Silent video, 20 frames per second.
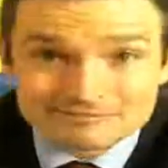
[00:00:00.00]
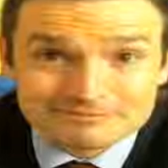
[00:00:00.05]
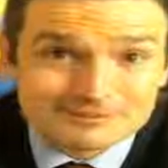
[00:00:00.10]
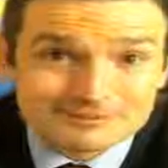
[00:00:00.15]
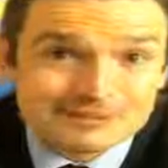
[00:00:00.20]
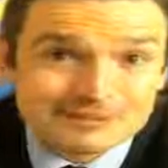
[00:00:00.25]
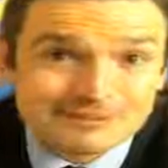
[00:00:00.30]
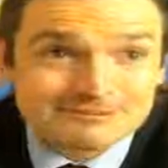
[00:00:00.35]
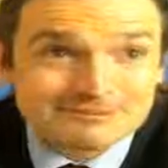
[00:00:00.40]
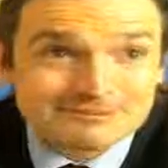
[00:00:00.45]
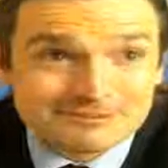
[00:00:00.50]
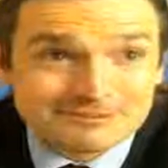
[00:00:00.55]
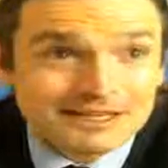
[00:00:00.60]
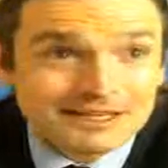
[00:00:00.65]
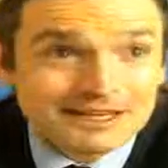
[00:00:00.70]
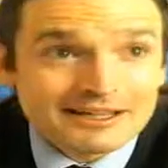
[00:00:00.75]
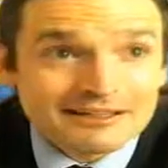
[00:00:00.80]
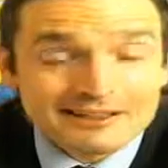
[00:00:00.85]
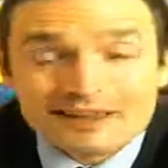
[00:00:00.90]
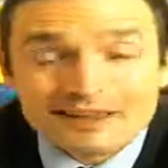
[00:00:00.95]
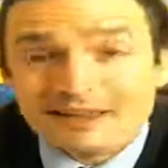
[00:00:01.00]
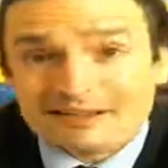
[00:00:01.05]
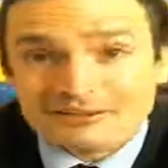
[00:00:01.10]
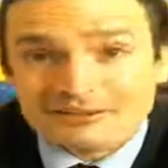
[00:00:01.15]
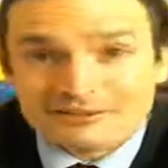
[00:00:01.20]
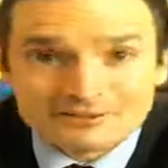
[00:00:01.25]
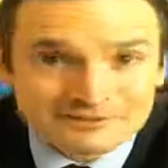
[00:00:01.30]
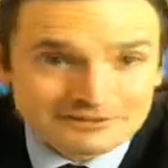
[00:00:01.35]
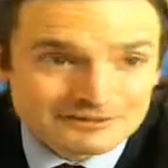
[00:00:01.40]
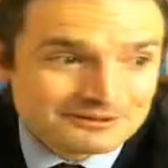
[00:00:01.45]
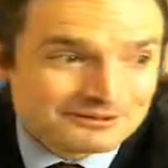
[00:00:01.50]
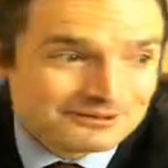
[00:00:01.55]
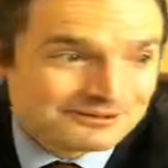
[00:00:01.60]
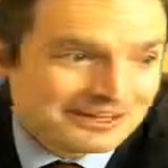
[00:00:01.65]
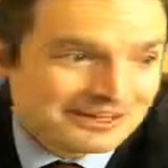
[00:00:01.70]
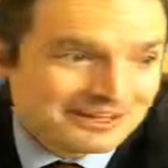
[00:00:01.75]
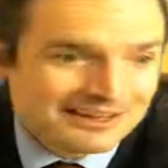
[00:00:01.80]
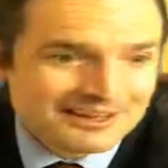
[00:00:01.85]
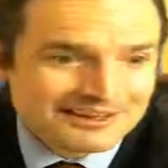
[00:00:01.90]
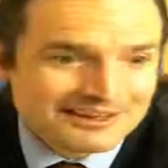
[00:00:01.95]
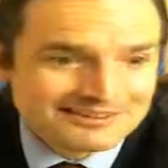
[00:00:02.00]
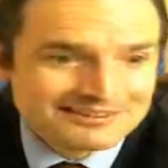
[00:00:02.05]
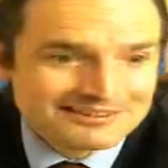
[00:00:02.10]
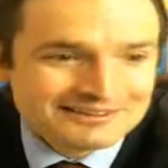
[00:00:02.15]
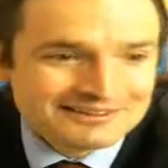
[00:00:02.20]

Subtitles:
Well, yeah, thanks. Okay.